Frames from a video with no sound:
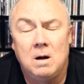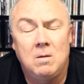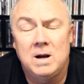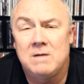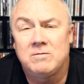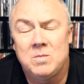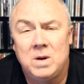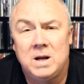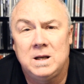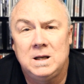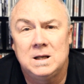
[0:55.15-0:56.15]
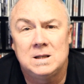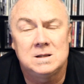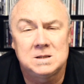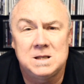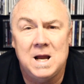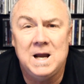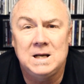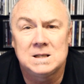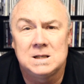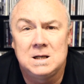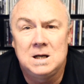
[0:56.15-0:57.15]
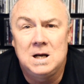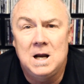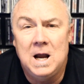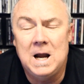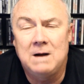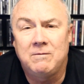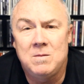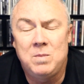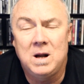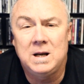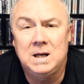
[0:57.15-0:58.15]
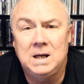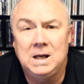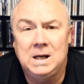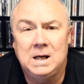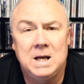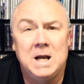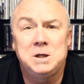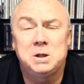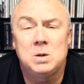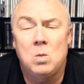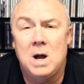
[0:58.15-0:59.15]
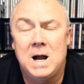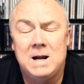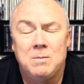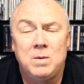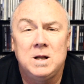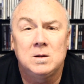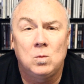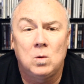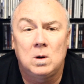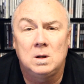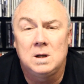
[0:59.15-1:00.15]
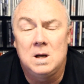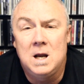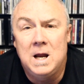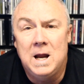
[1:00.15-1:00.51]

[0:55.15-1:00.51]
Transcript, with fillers: I want everybody in the state everybody nationwide, everybody in the world,